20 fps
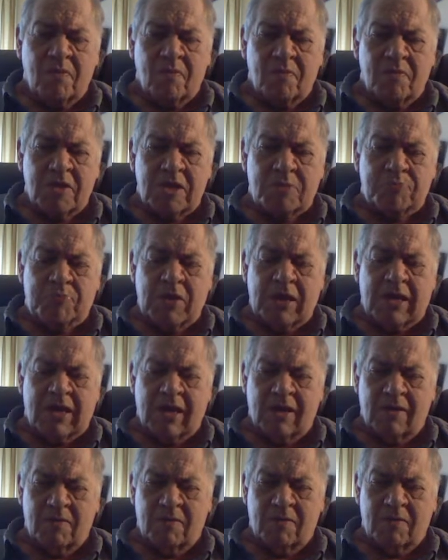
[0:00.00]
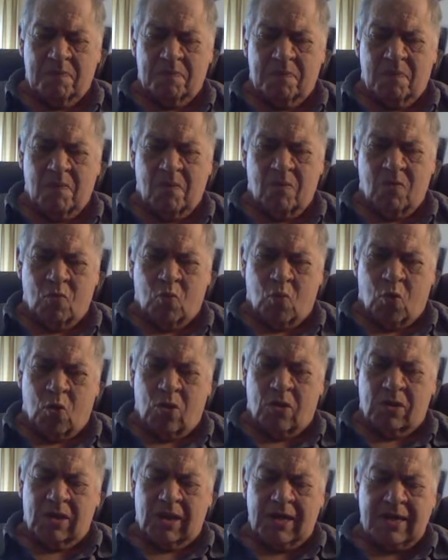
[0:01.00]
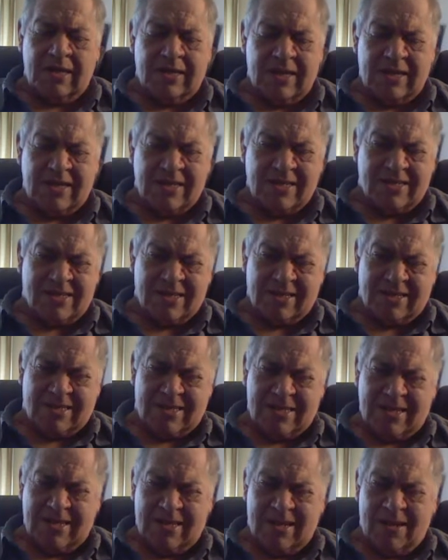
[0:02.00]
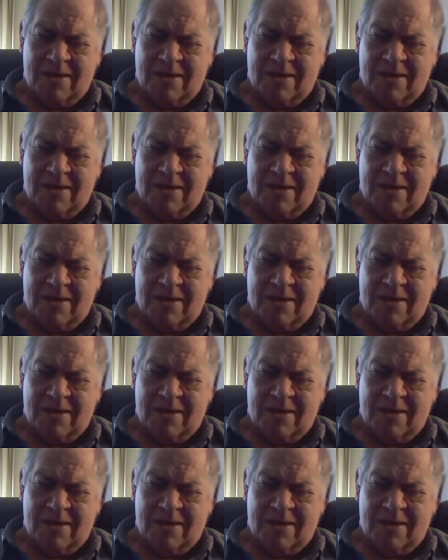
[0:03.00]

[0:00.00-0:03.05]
speaking worldly, didn't succeed.